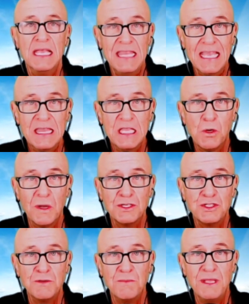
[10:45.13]
Then the
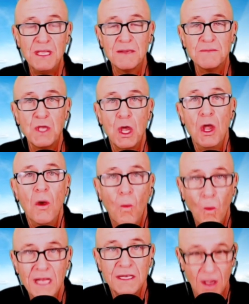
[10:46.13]
question becomes,
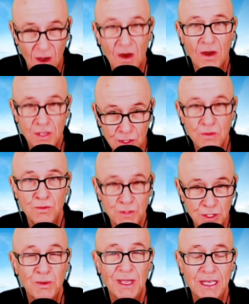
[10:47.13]
what are you
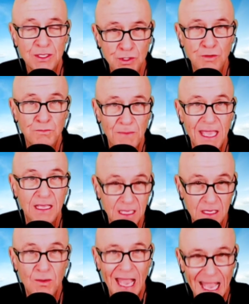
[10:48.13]
doing to make
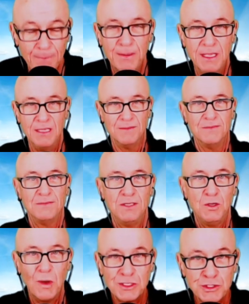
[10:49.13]
you happy?
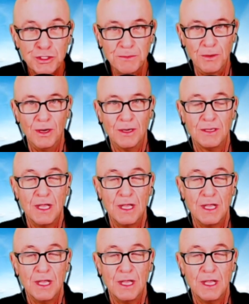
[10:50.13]
Question mark.